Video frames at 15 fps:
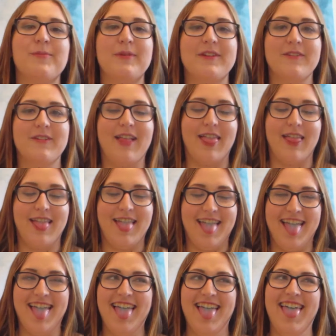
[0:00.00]
bit,
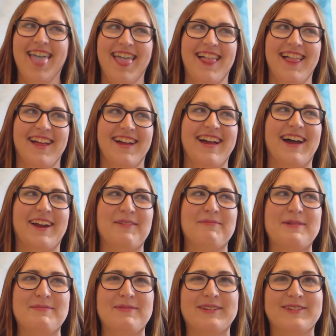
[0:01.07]
how do
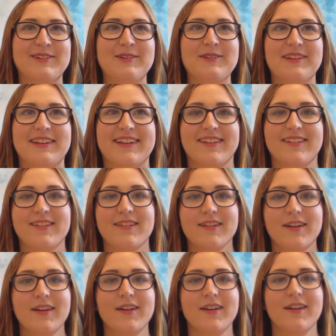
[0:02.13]
people do this?
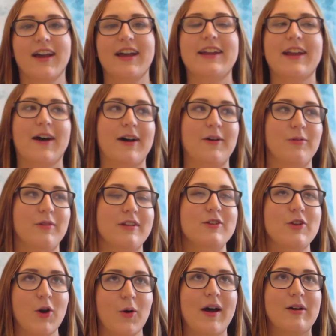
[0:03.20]
I
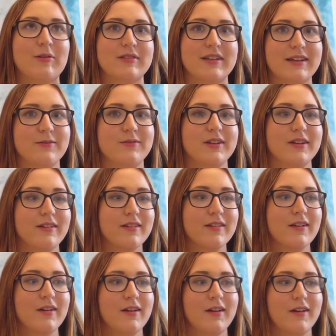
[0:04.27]
know how Zane feels.
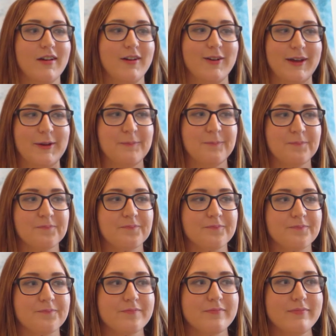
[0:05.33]
Okay.
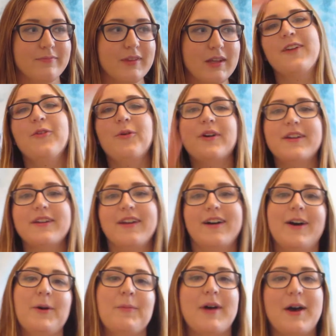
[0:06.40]
Hey everyone,
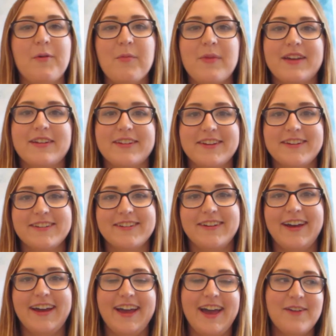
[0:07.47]
I'm Amanda.
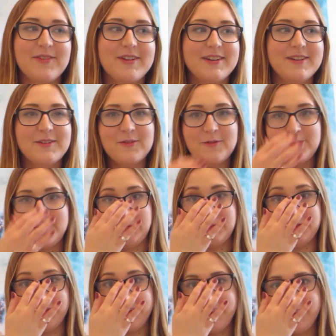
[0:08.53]
I haven't filmed
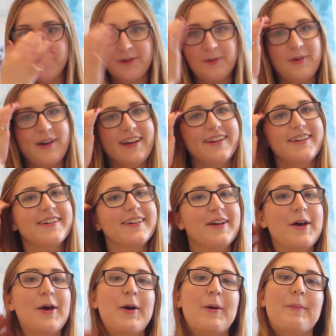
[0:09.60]
a video in a while,
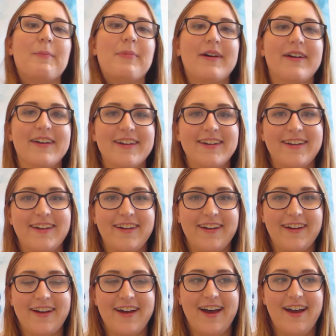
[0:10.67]
but
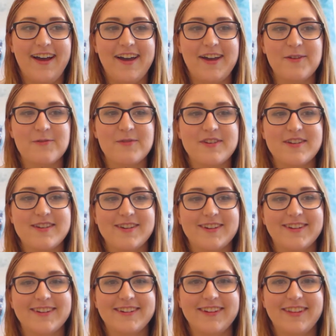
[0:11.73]
I
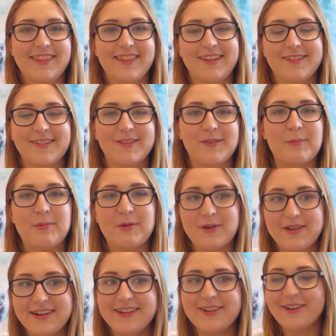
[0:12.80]
figured this is a
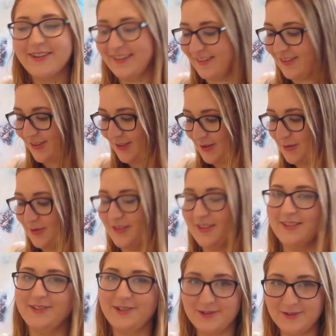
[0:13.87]
pretty good excuse to
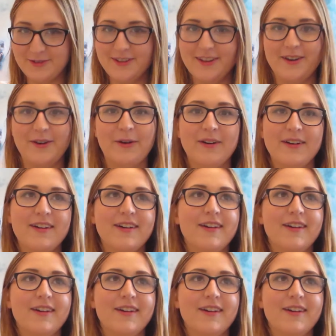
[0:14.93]
do so.